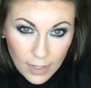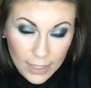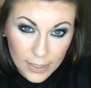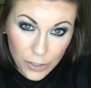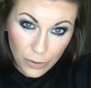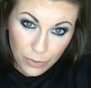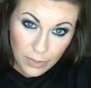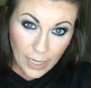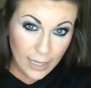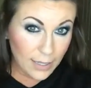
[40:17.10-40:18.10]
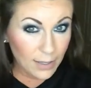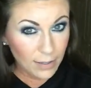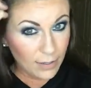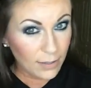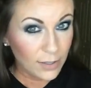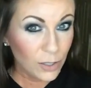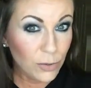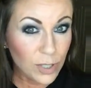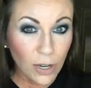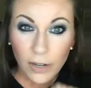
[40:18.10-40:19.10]
It's too
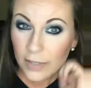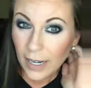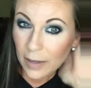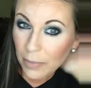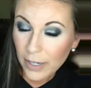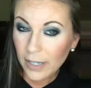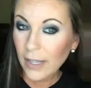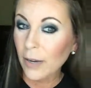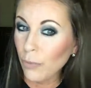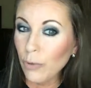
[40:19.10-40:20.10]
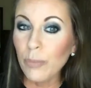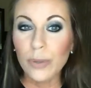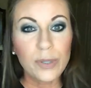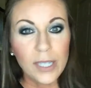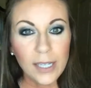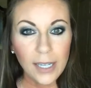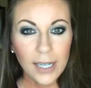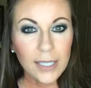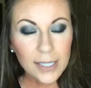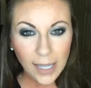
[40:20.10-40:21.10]
soft. I didn't put any like root boost in it,
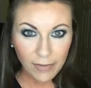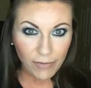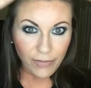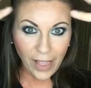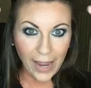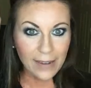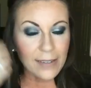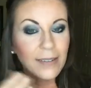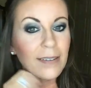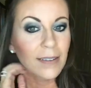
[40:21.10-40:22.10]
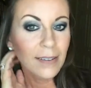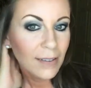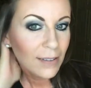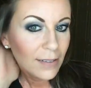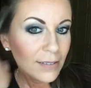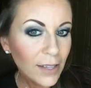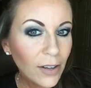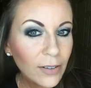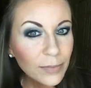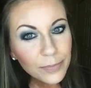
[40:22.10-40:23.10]
and it's like flat
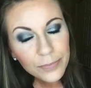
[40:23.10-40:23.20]
there.